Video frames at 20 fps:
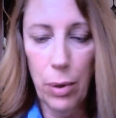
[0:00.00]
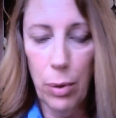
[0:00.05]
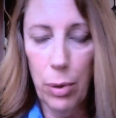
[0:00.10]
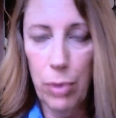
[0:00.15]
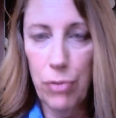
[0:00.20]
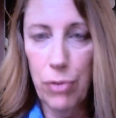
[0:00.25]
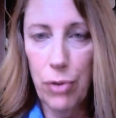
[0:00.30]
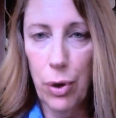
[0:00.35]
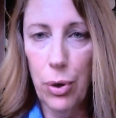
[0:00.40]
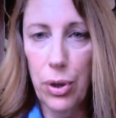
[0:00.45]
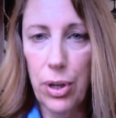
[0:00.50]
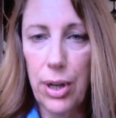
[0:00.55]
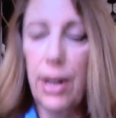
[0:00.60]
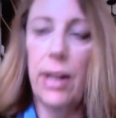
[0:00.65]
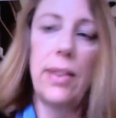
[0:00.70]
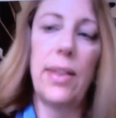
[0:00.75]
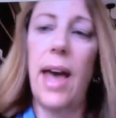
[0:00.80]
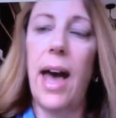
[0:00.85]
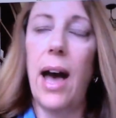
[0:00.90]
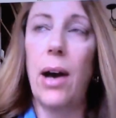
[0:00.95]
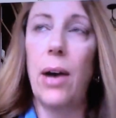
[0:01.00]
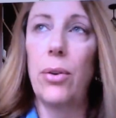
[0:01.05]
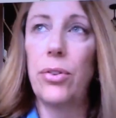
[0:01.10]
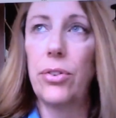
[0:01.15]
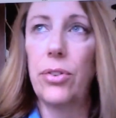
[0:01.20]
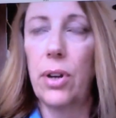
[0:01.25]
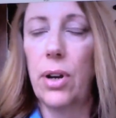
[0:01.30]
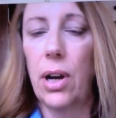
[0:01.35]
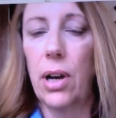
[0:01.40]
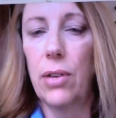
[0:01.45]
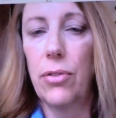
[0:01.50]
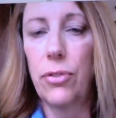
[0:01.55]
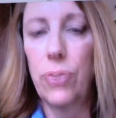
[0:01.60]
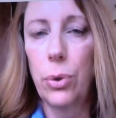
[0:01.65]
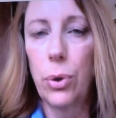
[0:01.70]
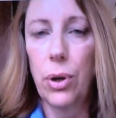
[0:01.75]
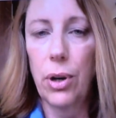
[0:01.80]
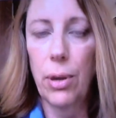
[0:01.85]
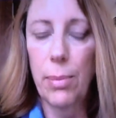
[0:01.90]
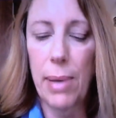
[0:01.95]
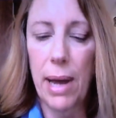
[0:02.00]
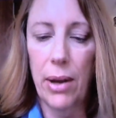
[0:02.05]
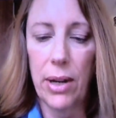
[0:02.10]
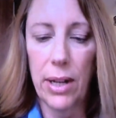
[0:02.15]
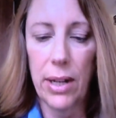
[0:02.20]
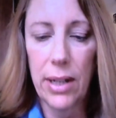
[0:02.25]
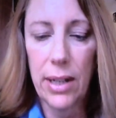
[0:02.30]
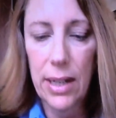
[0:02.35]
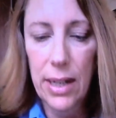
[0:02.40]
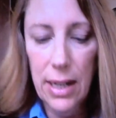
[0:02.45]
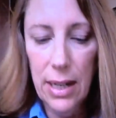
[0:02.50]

where we voted on the House floor about it,